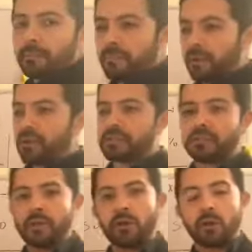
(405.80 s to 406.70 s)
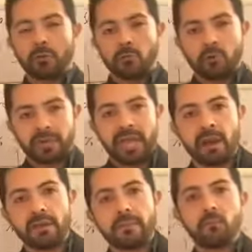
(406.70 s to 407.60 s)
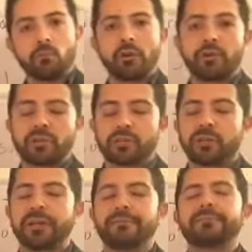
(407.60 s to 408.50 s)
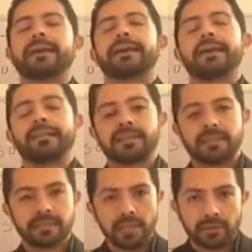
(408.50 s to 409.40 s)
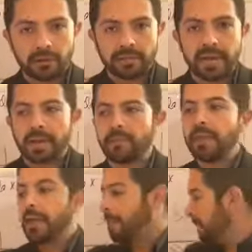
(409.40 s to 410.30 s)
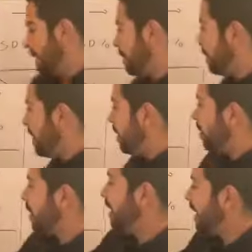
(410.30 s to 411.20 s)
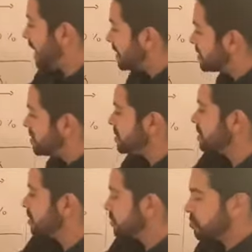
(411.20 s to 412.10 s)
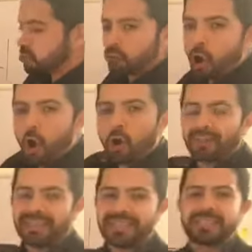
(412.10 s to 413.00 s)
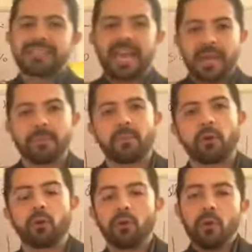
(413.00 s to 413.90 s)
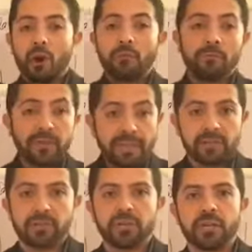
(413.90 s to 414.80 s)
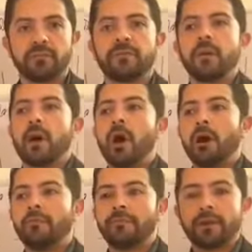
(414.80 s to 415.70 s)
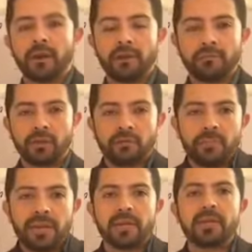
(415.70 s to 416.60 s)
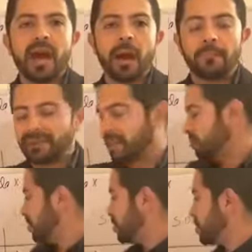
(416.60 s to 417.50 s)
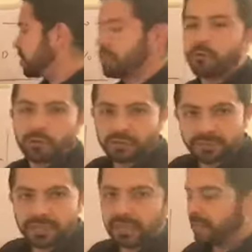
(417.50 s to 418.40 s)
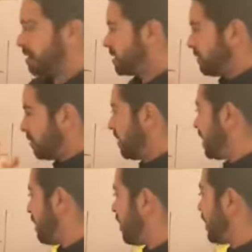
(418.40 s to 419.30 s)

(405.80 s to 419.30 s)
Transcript: because they are more caring, more nurturing, again, that's a stereotype, then they're less strong, less capable of leadership, of being competent, which is of course ridiculous if you think about